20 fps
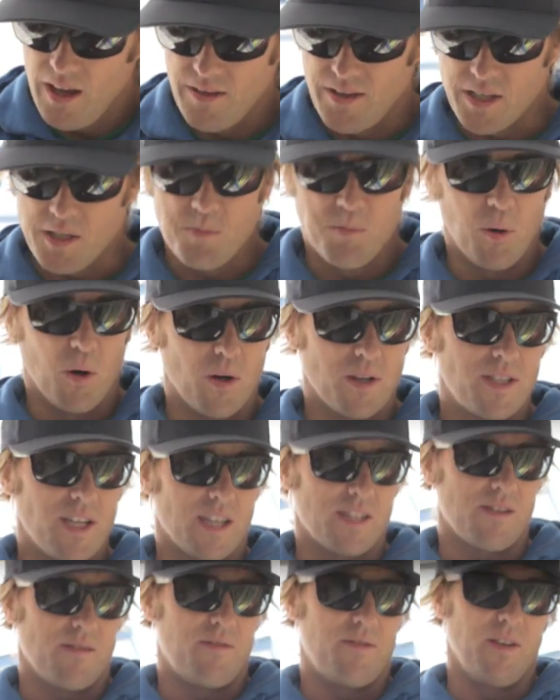This board
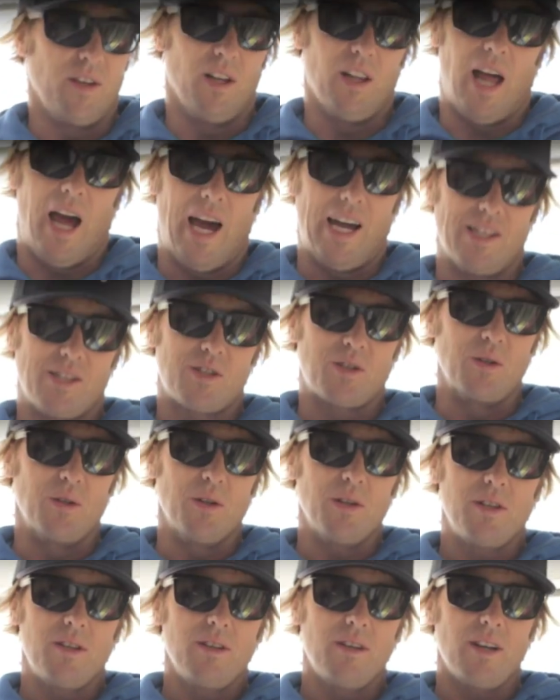doesn't feel as
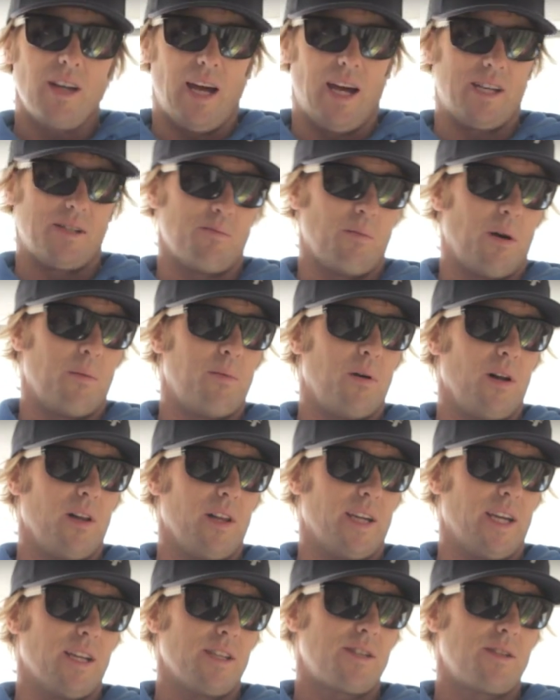good as my
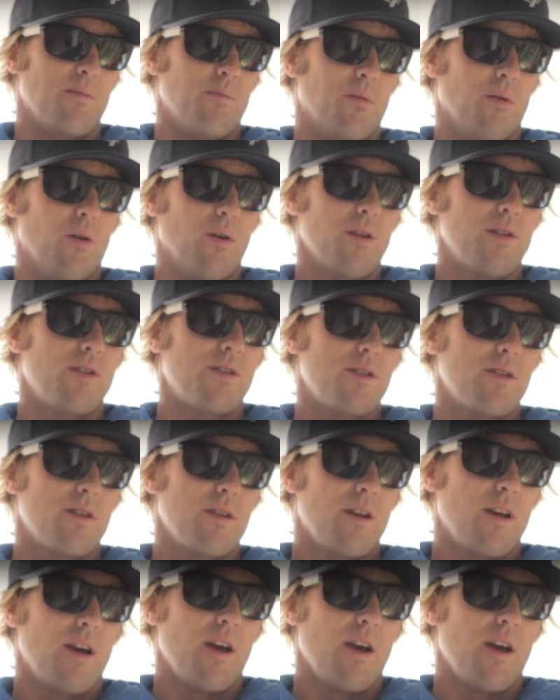polyester boards,